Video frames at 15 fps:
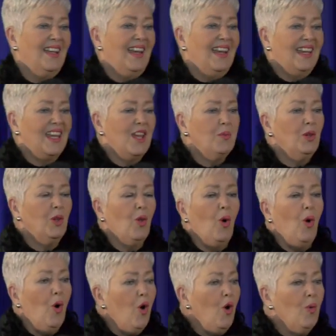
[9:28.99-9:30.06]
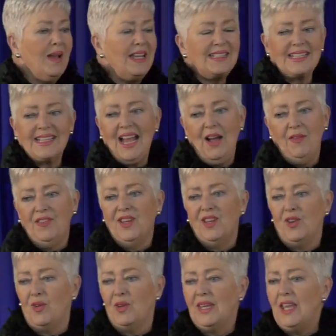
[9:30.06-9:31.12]
He will always cover
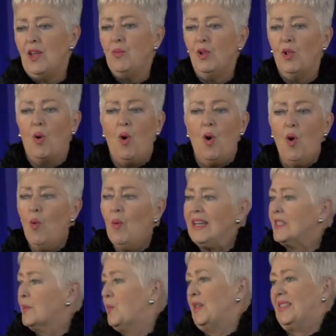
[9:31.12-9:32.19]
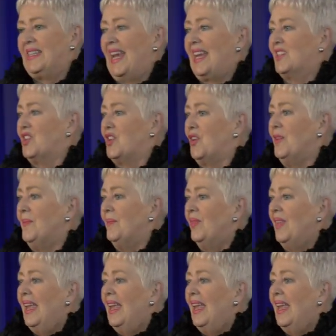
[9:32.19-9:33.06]
you. He will always protect you.